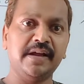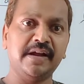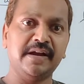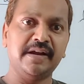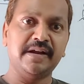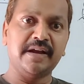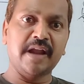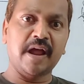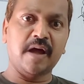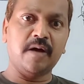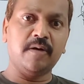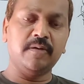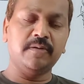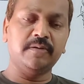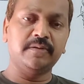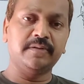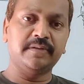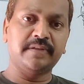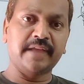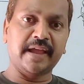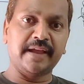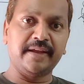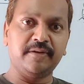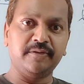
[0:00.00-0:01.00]
Now
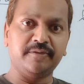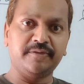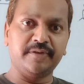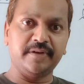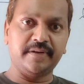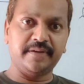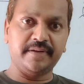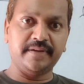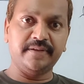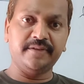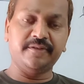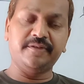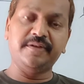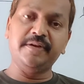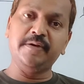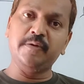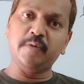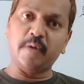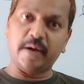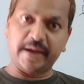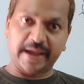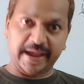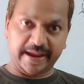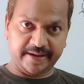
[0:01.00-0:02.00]
thank you children, see you
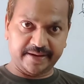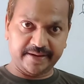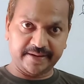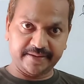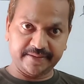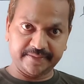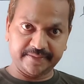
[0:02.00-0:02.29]
again.